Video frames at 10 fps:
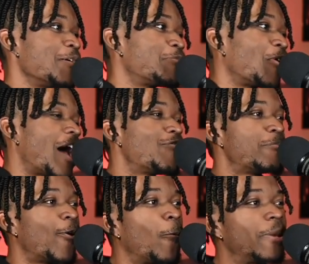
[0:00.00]
Bro,
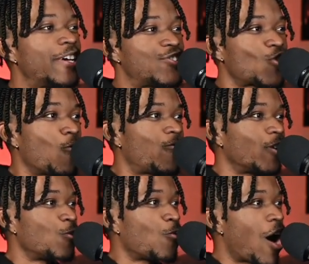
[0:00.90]
Evan Mobley is so
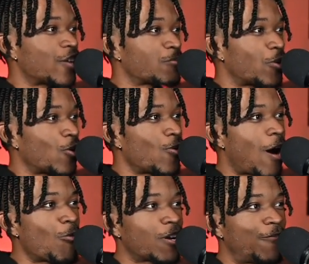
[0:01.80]
fun to watch, bro. I
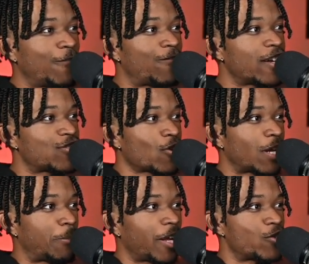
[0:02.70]
wonder if he finished on
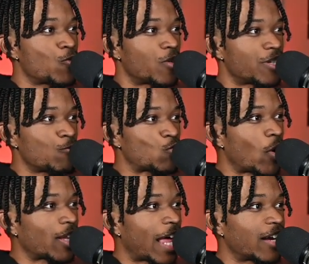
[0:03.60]
that play too, because he was
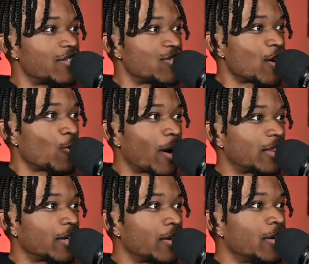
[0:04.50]
running like a gazelle
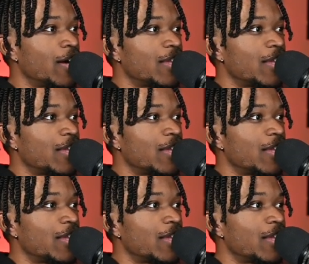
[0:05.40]
right there.